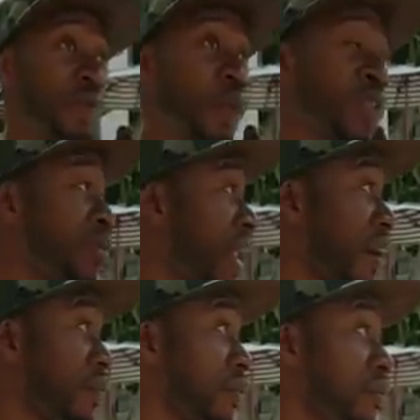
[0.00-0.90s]
purpose of
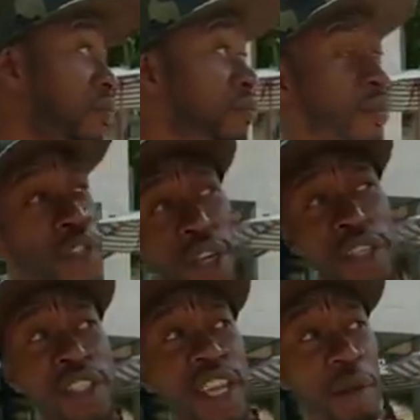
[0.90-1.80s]
life? So
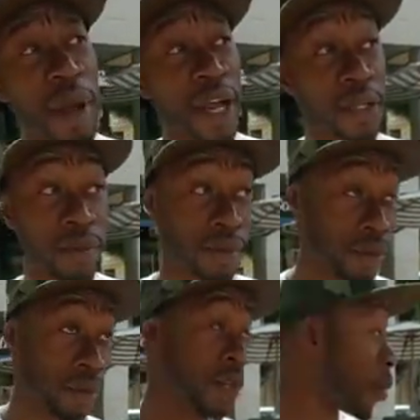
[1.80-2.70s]
let's think about it.
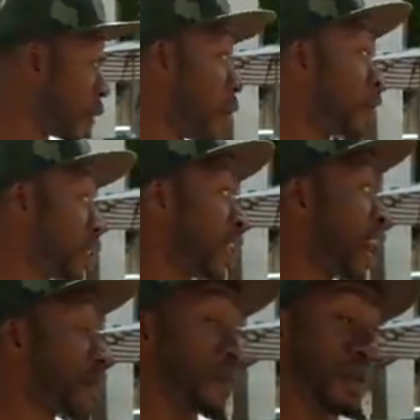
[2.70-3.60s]
Because we call this
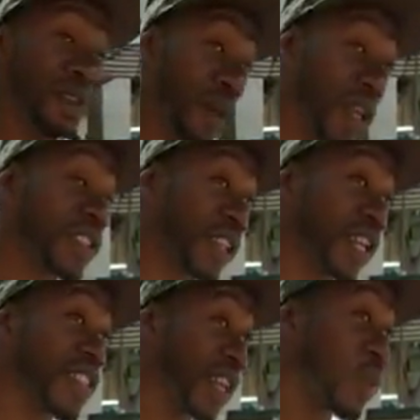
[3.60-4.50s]
life. So
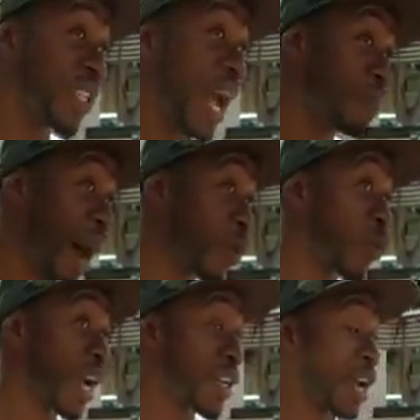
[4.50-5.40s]
let's deal with that model
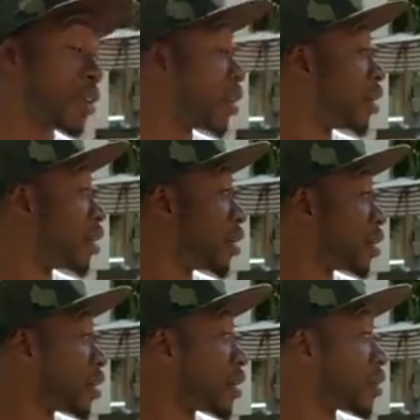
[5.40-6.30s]
right now.
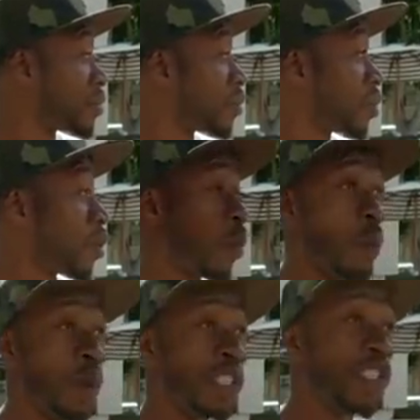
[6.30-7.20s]

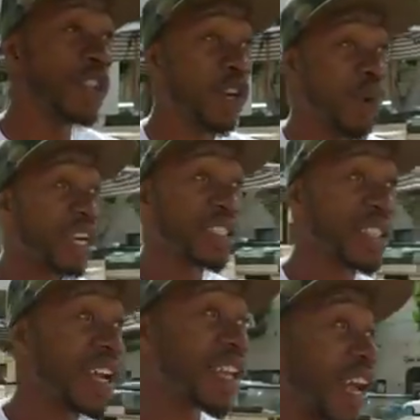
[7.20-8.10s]
What is the greatest
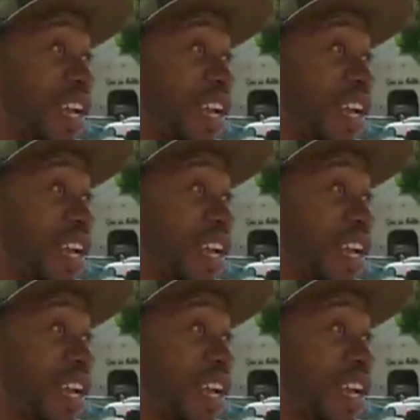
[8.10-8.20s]
thing that